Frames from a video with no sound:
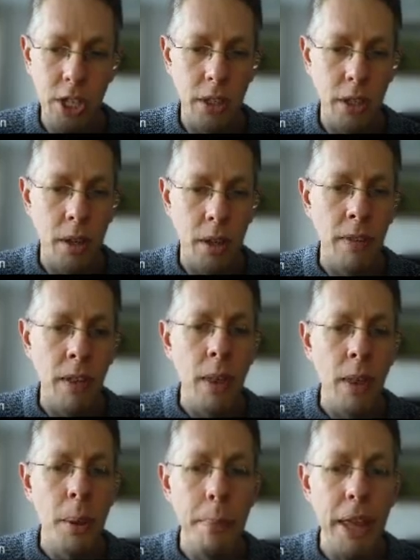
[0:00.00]
The bit
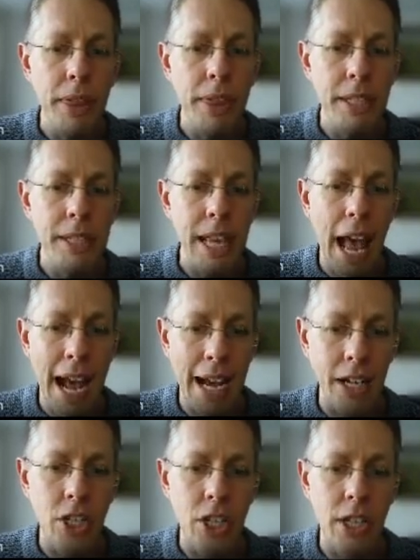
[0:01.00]
that's
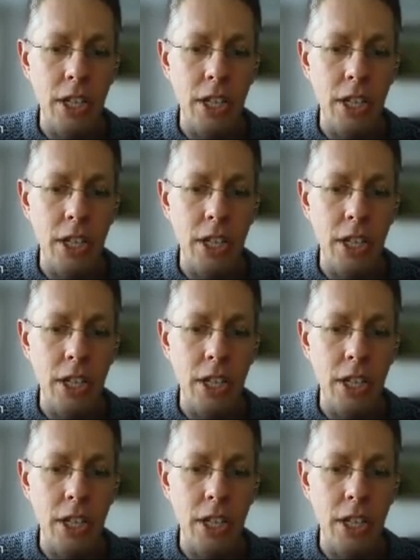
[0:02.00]
actually